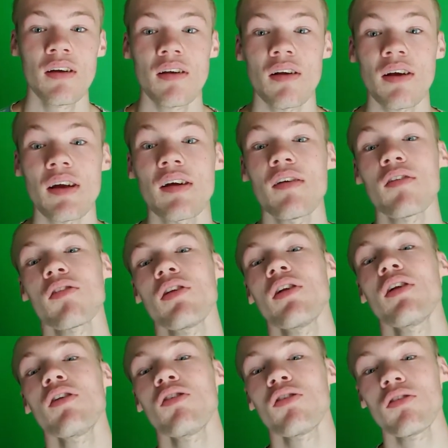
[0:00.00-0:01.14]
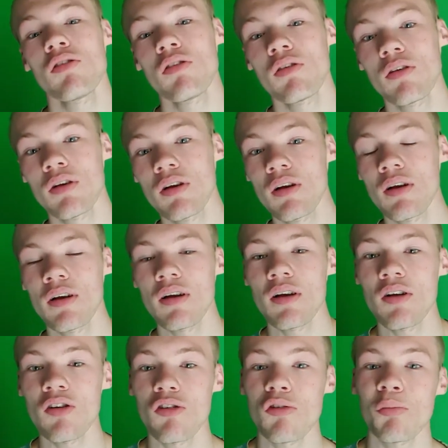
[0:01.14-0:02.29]
And I go out to lunch at
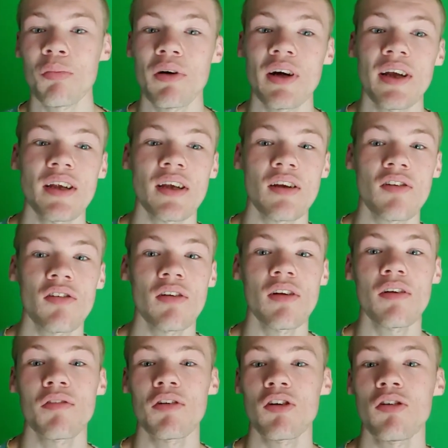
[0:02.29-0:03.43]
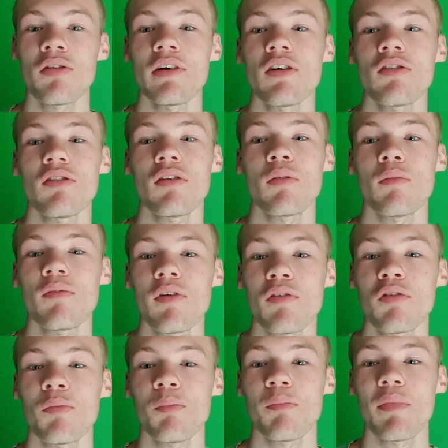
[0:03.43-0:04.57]
lunch break to look for treasure and
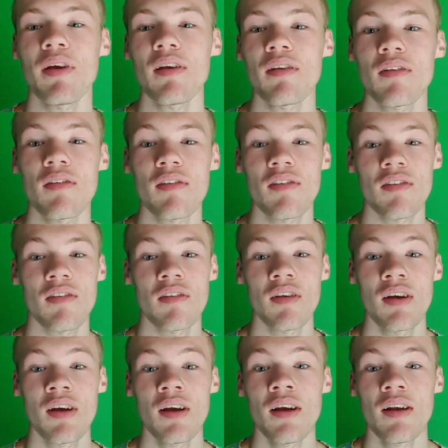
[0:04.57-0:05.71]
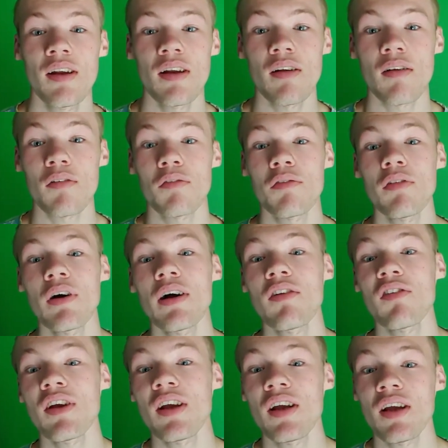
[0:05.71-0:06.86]
different bits. And on
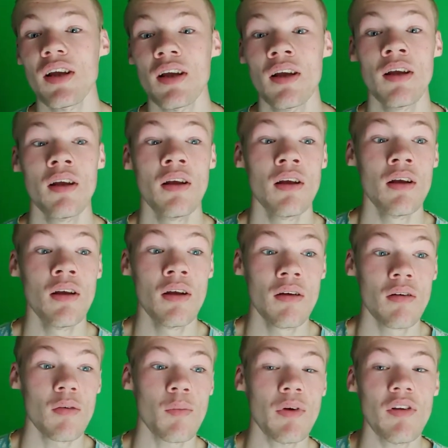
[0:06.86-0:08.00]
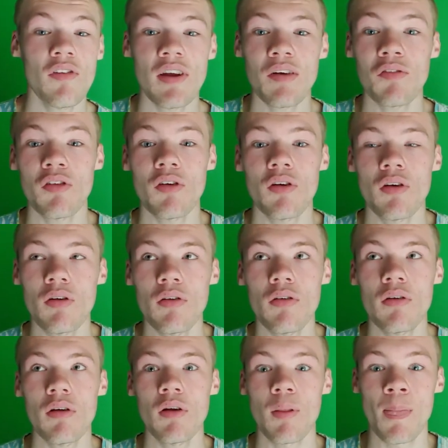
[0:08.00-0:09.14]
Friday, Wednesday
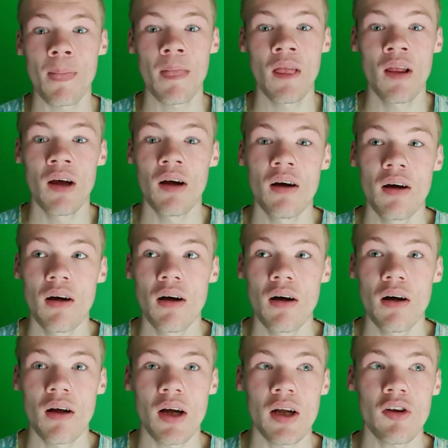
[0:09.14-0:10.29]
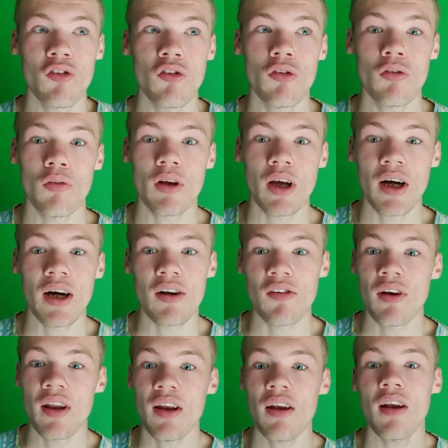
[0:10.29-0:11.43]
afternoon, I do
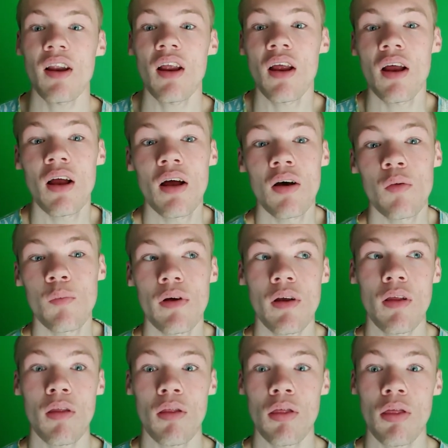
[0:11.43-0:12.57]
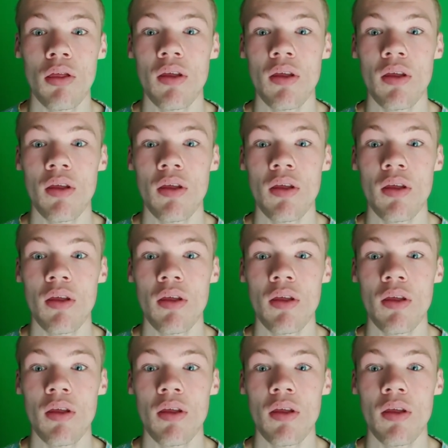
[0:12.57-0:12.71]
gardening with